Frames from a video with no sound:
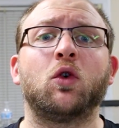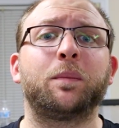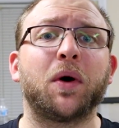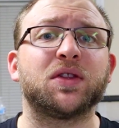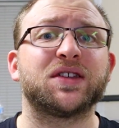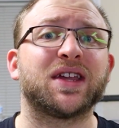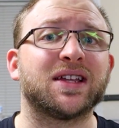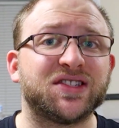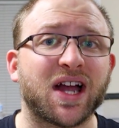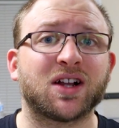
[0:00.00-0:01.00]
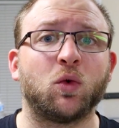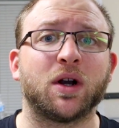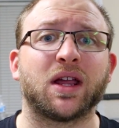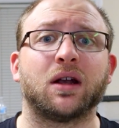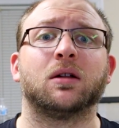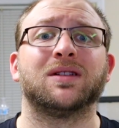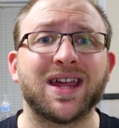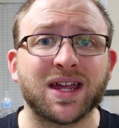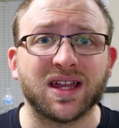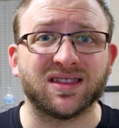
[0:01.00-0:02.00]
will put this exact one in a
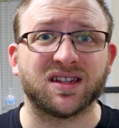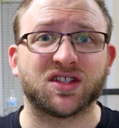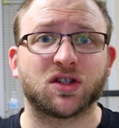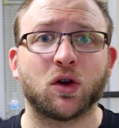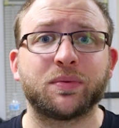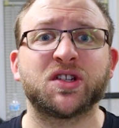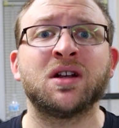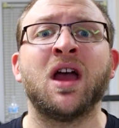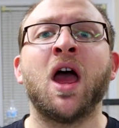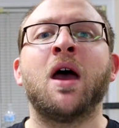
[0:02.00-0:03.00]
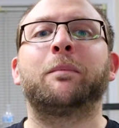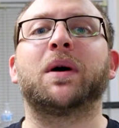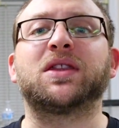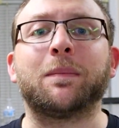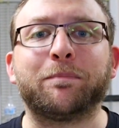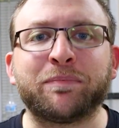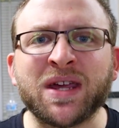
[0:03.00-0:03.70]
link in the description. But the